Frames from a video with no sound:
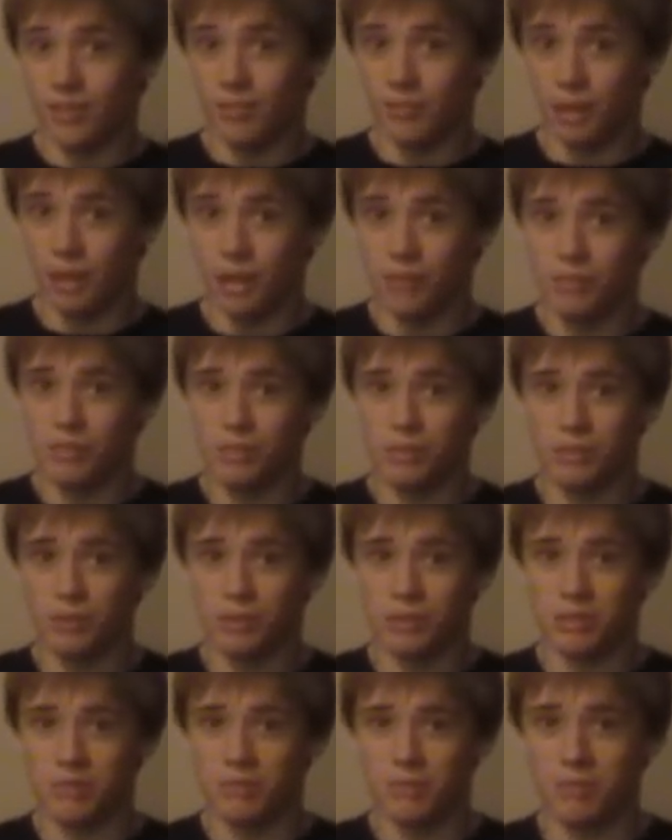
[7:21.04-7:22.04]
But he was
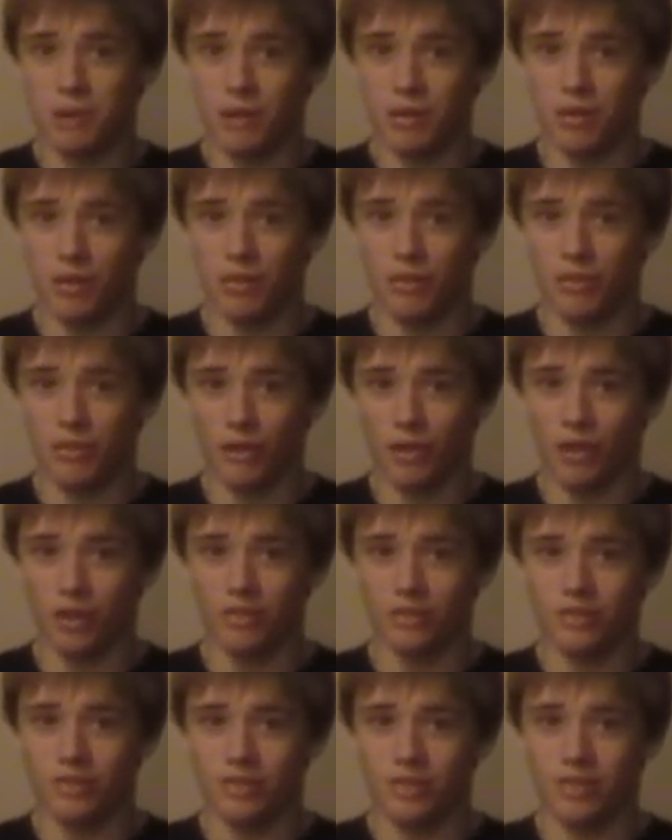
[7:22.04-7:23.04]
supposed to be better than the
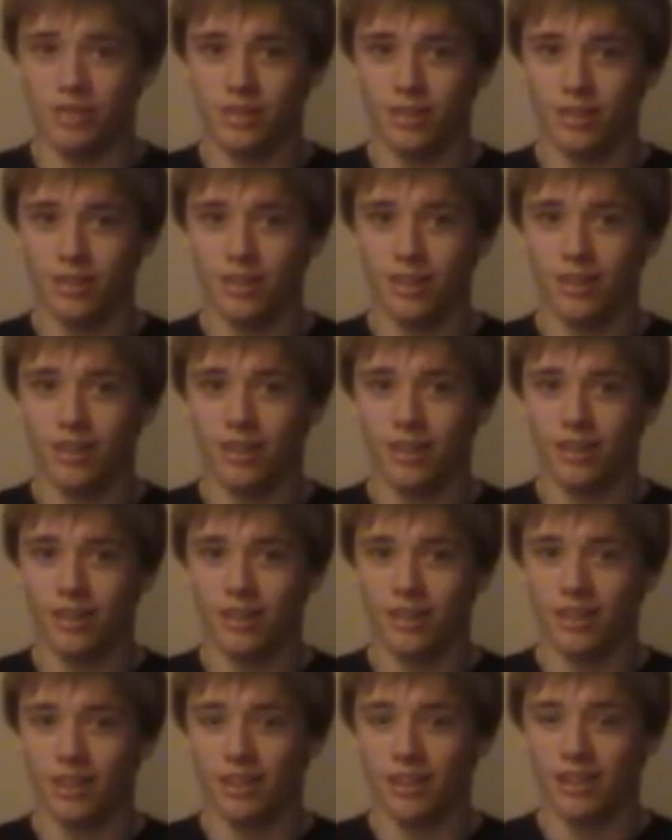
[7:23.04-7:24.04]
first.
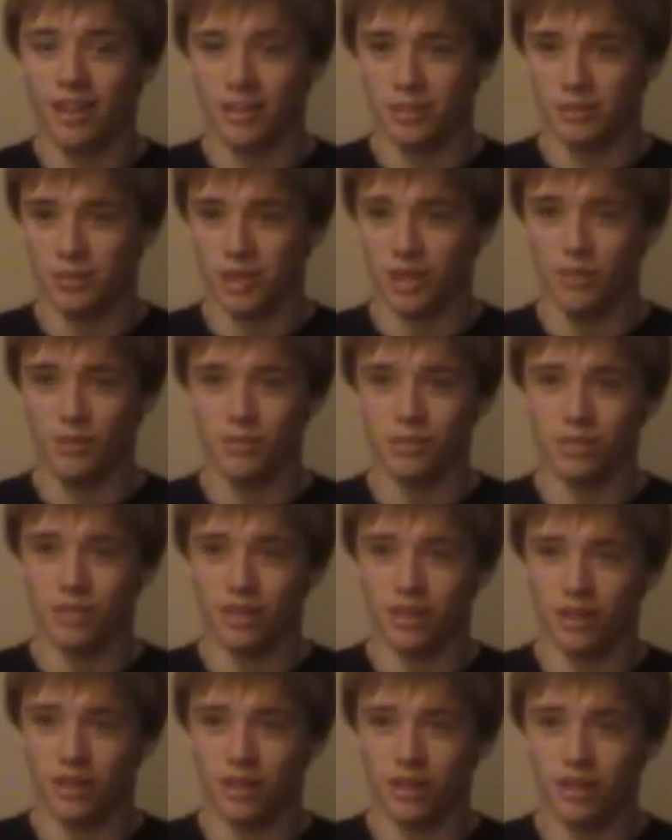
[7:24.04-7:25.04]
That's what I was
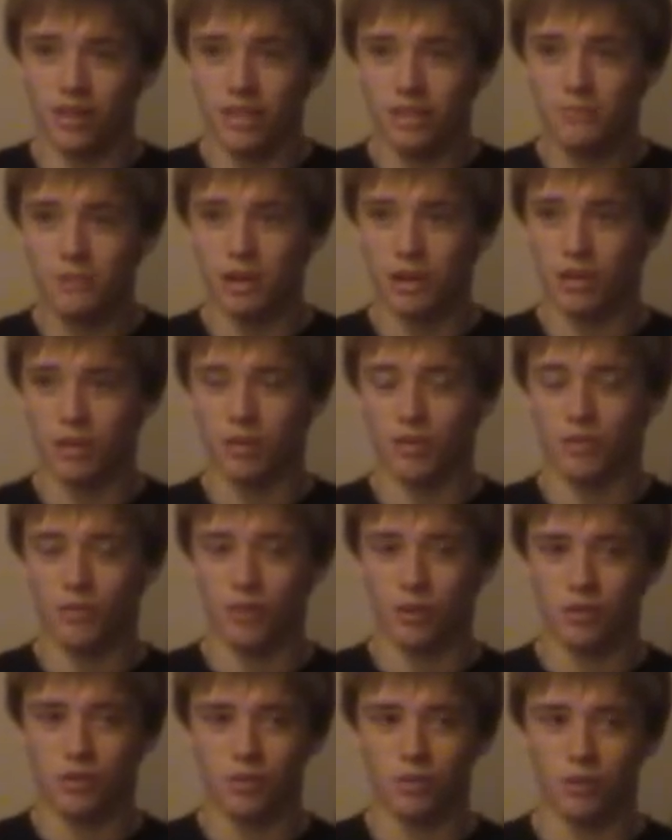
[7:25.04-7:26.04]
hearing. He's better than the
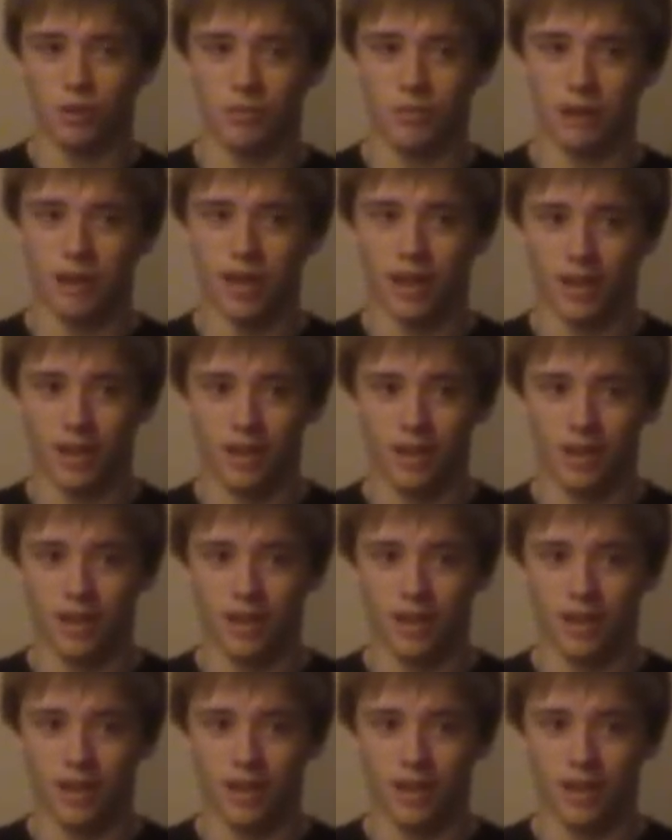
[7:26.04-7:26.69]
first quarterback.